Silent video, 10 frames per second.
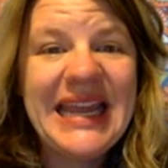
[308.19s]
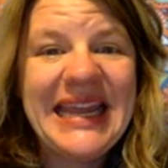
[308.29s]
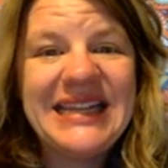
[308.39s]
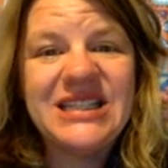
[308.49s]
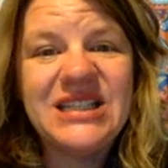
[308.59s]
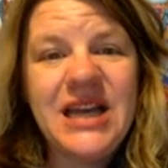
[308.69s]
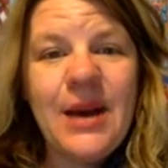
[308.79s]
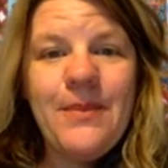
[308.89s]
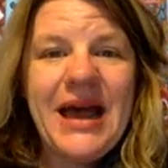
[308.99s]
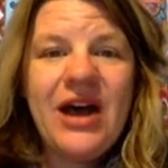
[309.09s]
It's
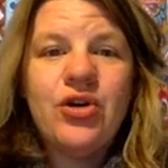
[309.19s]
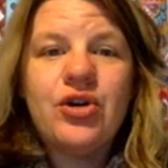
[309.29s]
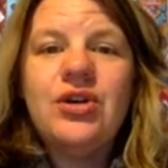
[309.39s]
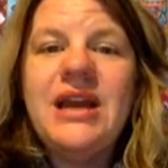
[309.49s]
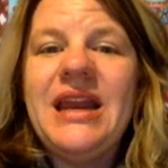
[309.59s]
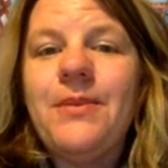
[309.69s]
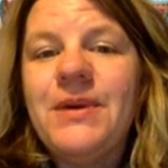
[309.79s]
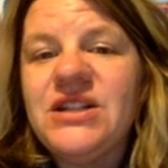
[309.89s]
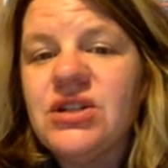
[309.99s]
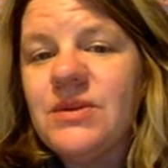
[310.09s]
about creating
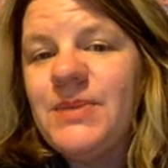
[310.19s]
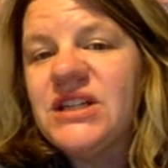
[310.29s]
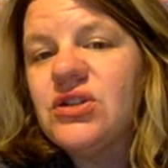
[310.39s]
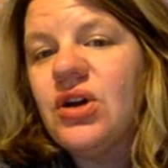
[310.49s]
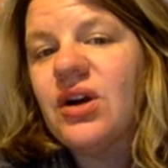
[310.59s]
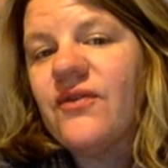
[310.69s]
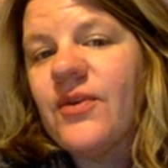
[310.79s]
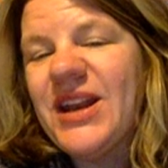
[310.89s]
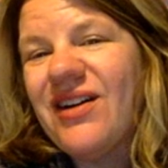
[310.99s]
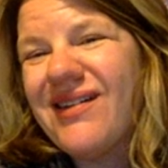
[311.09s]
pixel art from
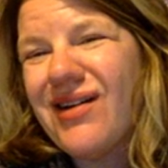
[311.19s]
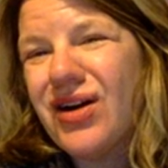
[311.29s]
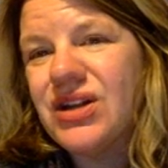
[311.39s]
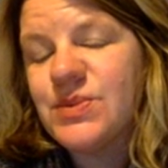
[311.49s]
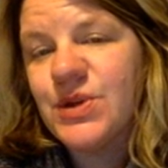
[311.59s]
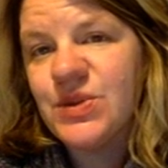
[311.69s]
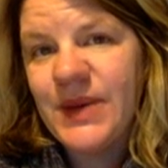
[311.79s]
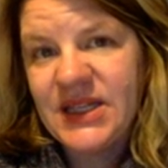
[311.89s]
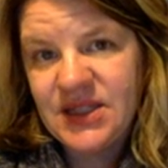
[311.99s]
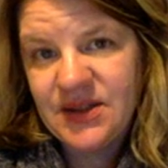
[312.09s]
a non-artist
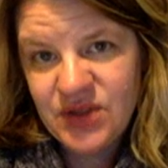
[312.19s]
perspective.